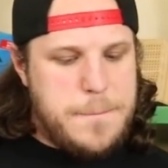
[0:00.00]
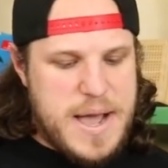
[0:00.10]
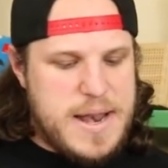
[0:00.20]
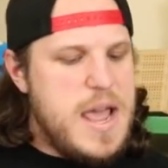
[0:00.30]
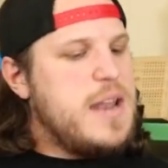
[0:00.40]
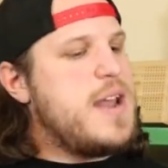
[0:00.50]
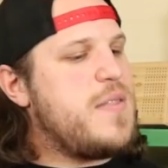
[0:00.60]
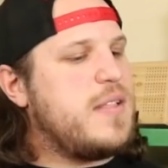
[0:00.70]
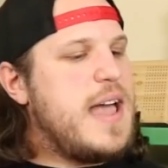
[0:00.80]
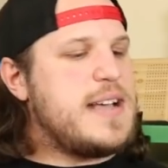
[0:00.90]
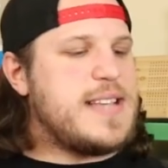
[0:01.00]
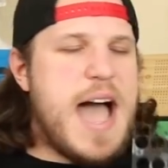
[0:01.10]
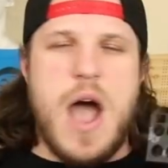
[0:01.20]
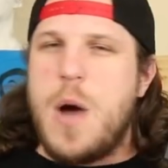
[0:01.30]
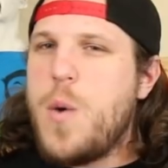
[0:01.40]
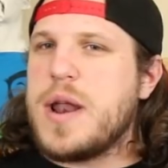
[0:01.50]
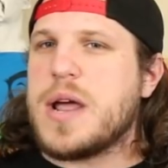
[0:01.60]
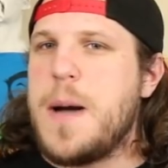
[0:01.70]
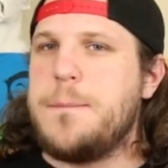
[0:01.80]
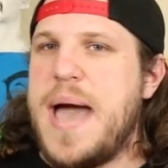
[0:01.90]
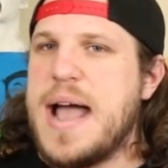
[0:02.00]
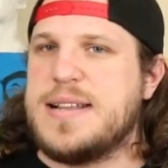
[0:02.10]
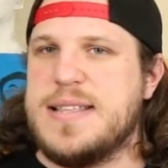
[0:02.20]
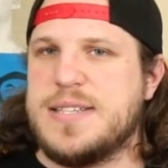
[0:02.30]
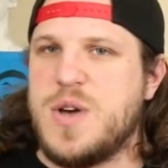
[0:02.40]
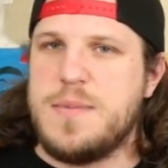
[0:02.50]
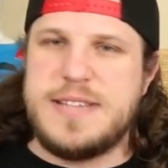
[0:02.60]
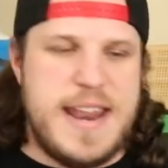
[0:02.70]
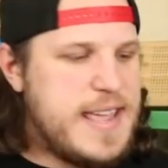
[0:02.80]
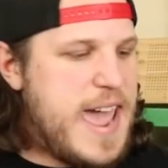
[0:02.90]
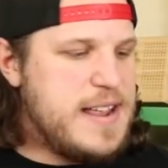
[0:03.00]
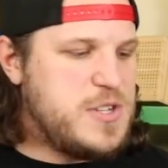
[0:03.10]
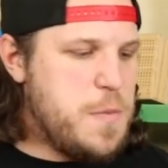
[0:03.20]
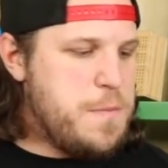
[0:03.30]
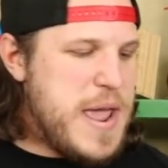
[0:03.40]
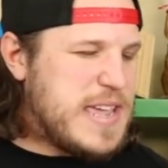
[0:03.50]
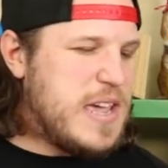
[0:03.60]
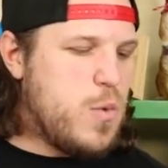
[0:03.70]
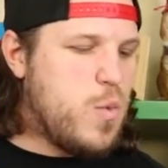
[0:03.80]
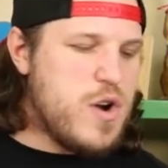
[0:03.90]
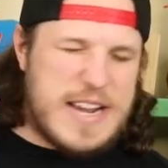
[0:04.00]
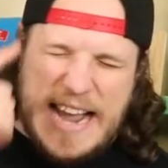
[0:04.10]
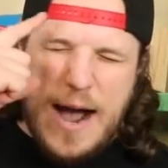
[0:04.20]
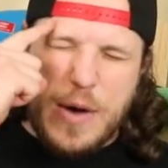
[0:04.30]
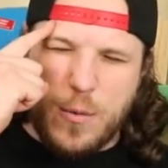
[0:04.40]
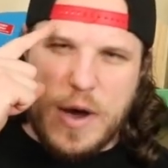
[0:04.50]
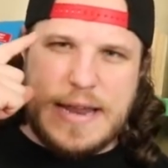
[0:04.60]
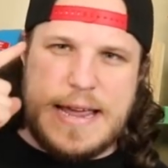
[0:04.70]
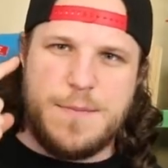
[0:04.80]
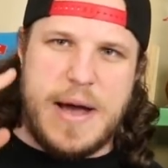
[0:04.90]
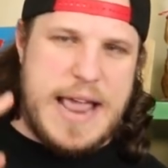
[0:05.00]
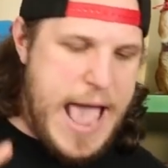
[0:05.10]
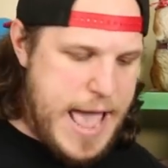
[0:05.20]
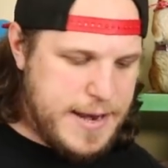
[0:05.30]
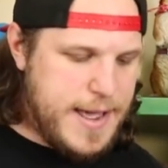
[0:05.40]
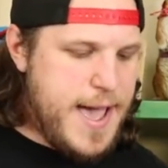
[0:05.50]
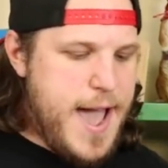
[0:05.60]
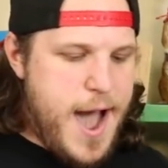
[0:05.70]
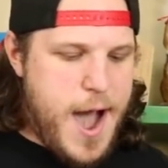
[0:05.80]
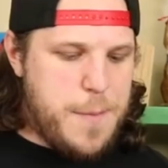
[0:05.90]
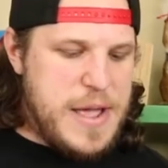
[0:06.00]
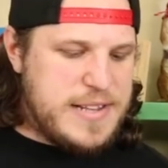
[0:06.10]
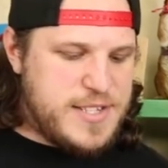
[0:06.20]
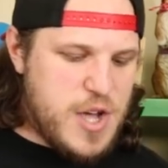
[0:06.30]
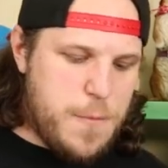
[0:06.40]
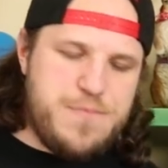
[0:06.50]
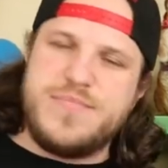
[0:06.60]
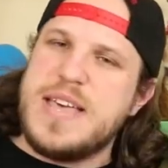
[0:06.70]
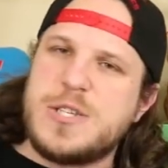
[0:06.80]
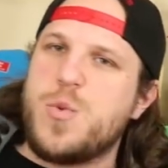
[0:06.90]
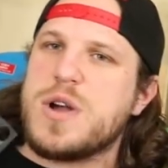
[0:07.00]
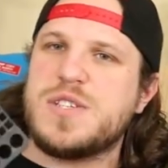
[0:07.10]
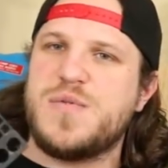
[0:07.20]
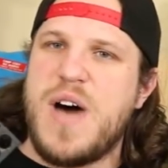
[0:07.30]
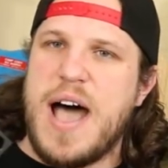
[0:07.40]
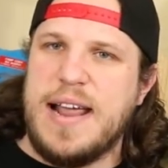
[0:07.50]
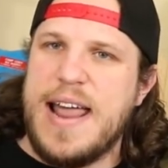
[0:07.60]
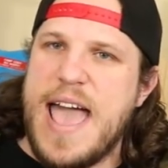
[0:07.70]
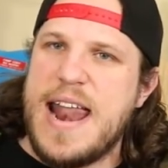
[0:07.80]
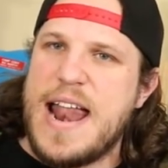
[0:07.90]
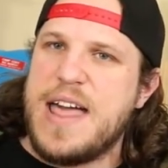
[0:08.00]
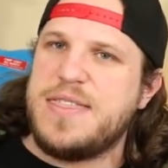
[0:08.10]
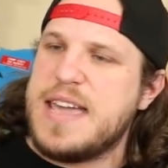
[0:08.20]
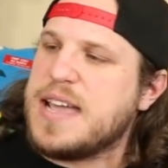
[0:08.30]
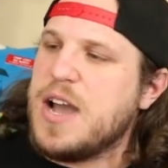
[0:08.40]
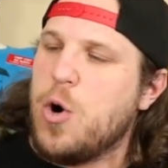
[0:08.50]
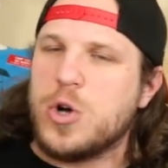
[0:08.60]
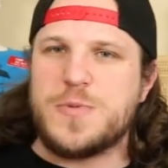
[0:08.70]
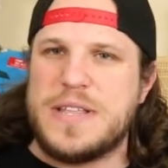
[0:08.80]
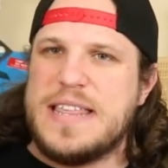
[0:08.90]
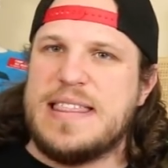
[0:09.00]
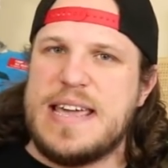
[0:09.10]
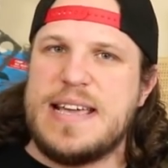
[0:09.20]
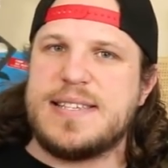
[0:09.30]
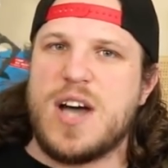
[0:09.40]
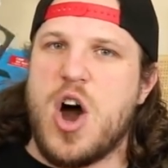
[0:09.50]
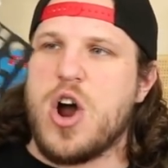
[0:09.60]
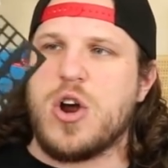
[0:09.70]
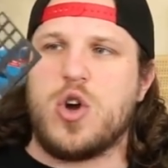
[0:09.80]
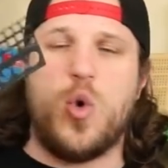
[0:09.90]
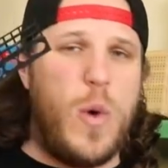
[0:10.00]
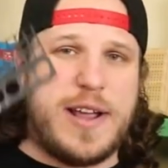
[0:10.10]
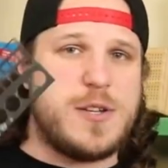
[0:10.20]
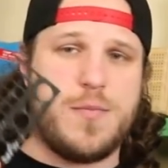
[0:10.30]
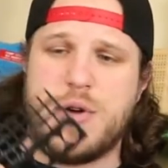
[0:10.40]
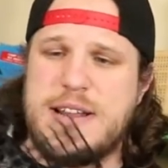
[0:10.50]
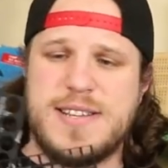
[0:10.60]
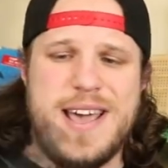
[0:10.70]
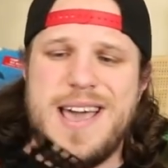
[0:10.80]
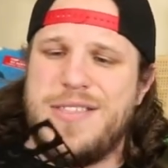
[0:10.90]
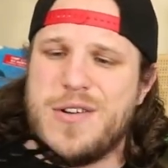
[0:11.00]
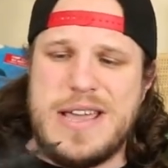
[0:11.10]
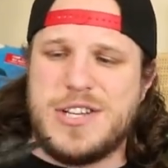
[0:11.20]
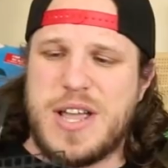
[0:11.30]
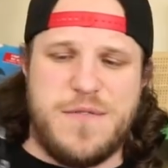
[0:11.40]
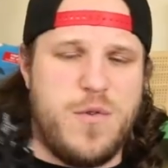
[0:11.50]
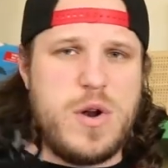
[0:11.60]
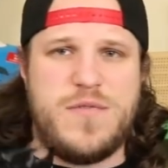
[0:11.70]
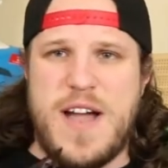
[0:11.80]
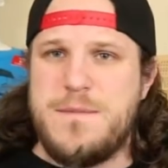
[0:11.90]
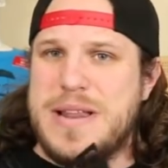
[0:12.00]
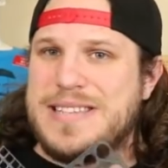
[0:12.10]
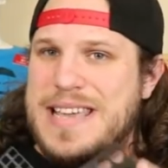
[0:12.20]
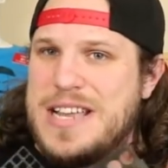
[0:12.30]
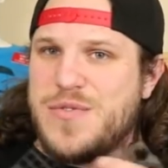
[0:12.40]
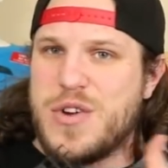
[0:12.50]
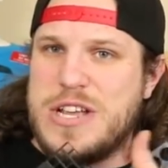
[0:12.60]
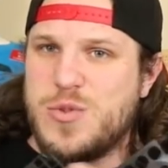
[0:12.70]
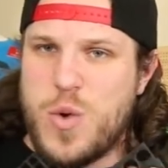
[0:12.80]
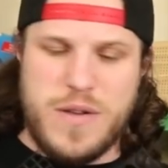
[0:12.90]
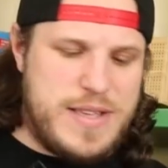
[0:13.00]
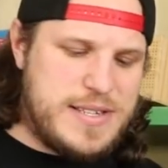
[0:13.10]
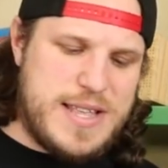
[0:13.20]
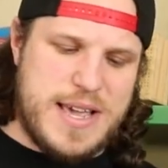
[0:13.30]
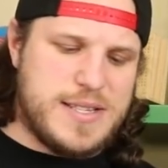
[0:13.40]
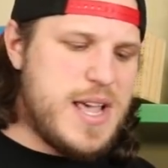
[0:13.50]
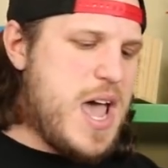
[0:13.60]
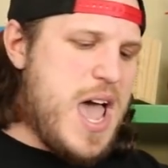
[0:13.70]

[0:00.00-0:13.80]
But nonetheless, I, I want to come back to this. So I'm dedicated to making it work how I want it in my head. Um, and so this works fine. And, and, I think ultimately these are quick to print. They're each like 45 minutes each for each one of these things.